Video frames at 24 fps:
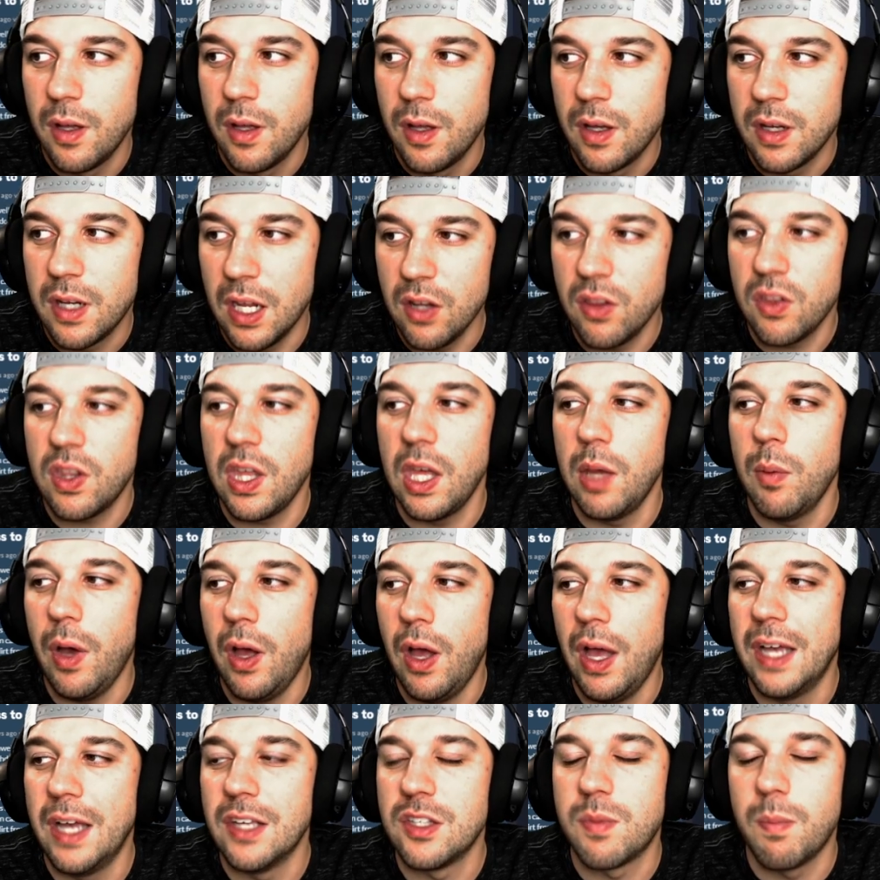Kenneth Gainwell
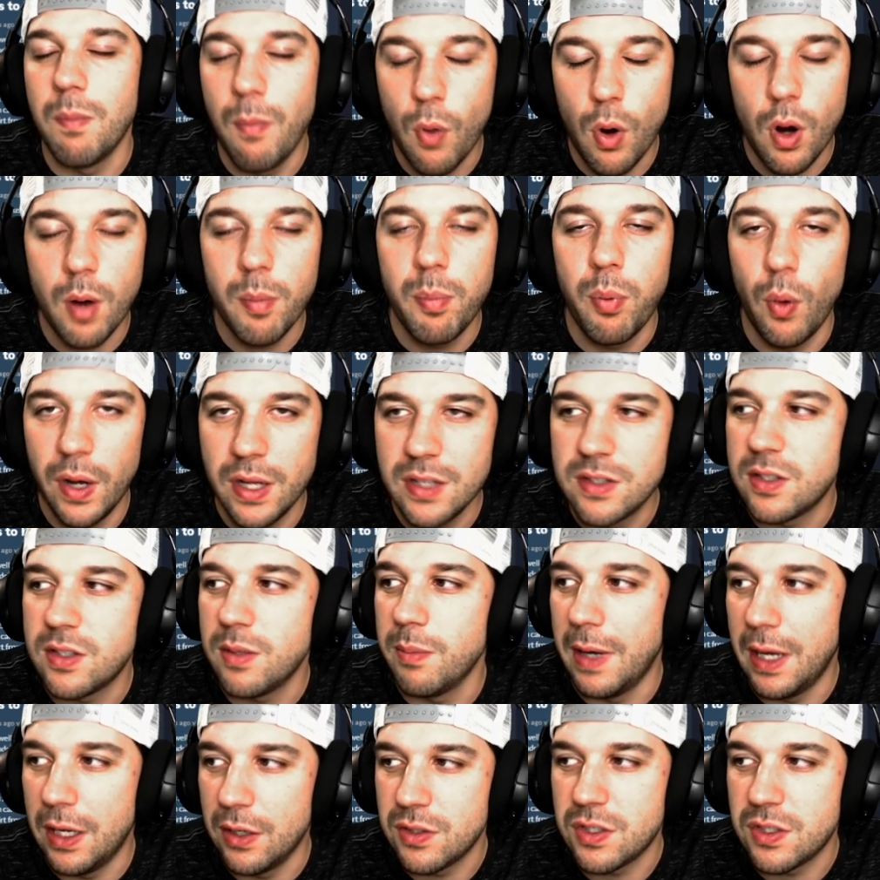has more points than
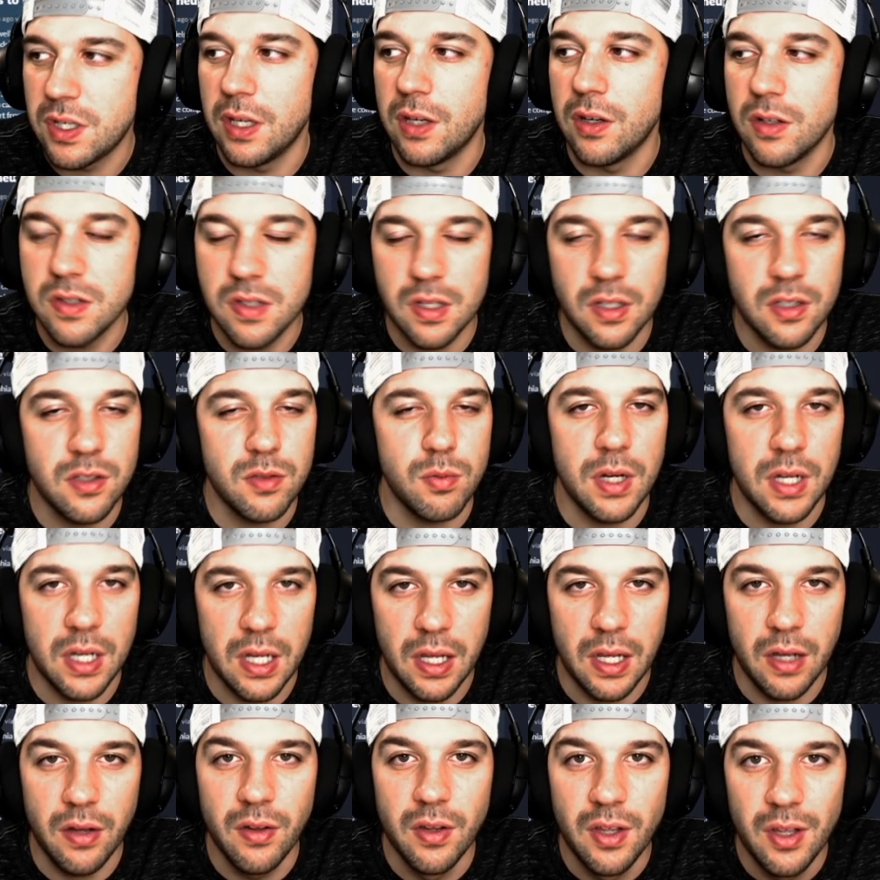Miles Sanders does right now,
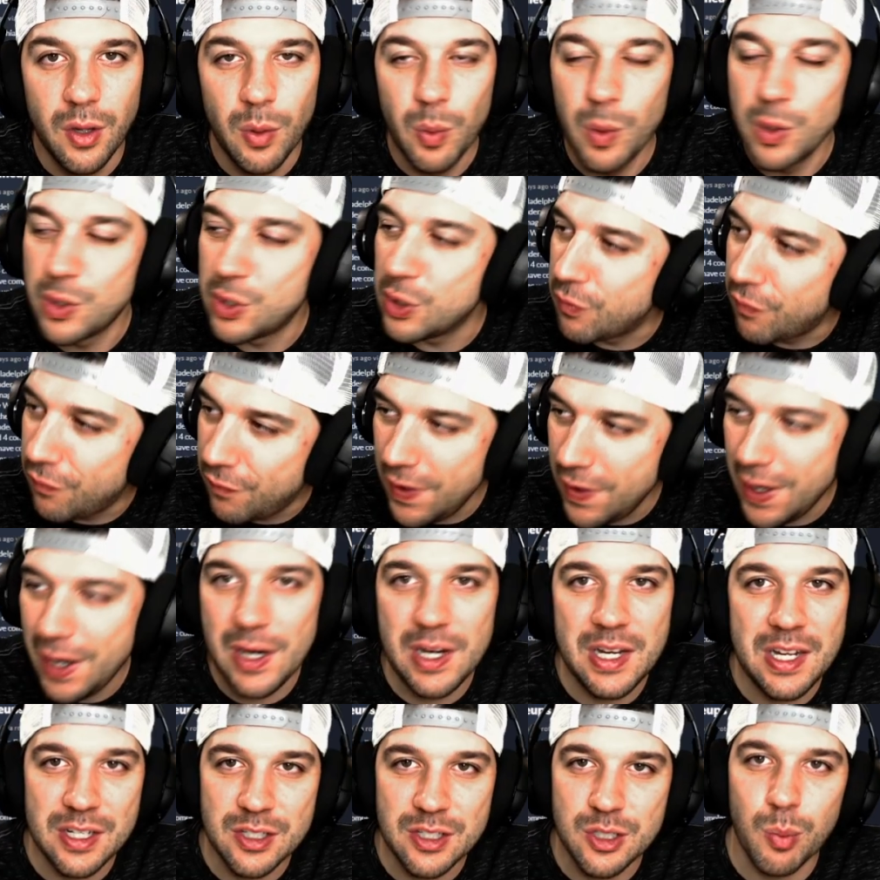which is very
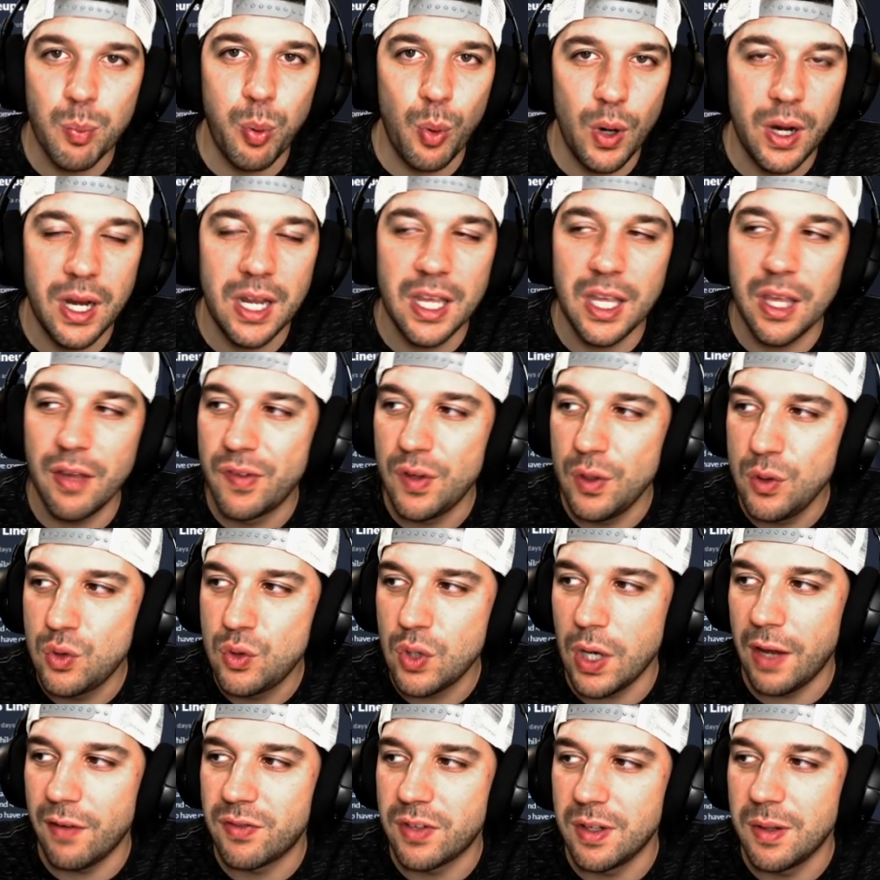disappointing if you
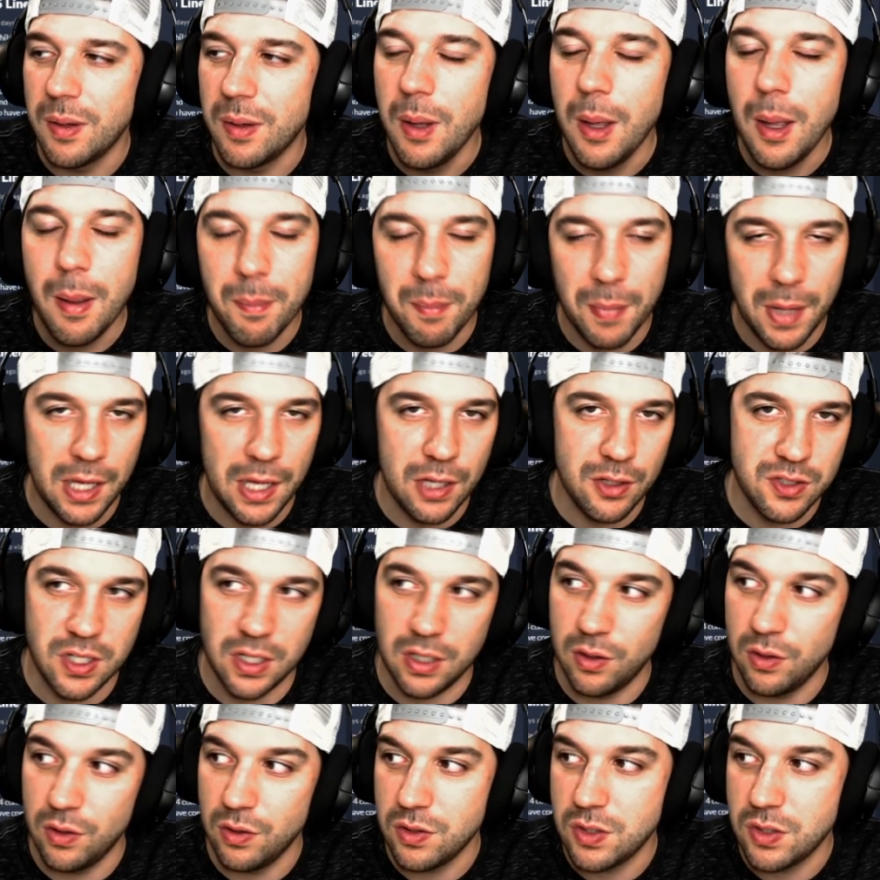drafted Miles Sanders.